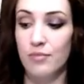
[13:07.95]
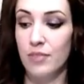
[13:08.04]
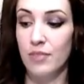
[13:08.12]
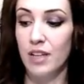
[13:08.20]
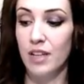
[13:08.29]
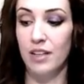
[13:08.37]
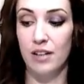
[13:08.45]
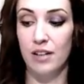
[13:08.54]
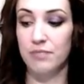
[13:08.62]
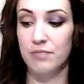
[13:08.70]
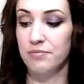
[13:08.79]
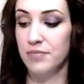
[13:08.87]
you
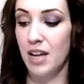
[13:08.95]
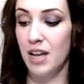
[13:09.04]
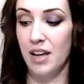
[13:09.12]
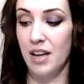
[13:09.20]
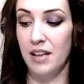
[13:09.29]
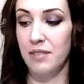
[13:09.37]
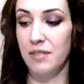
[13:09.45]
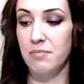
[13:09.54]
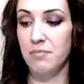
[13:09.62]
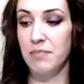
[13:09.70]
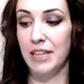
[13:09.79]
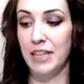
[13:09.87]
know,
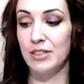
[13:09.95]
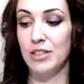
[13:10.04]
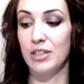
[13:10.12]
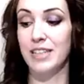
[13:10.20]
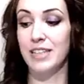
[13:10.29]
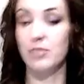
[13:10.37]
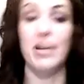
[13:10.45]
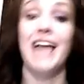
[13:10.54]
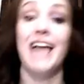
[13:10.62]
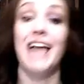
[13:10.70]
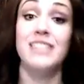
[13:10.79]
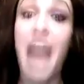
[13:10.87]
make it look like someone
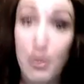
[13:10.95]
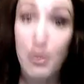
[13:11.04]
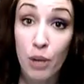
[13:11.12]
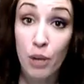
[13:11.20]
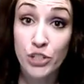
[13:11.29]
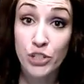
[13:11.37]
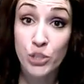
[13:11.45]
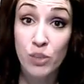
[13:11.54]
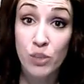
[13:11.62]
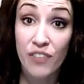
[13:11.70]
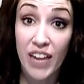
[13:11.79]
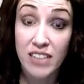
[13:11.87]
has not punched you
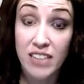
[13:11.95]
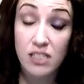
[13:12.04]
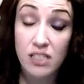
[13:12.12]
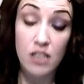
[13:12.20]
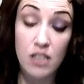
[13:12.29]
in the face.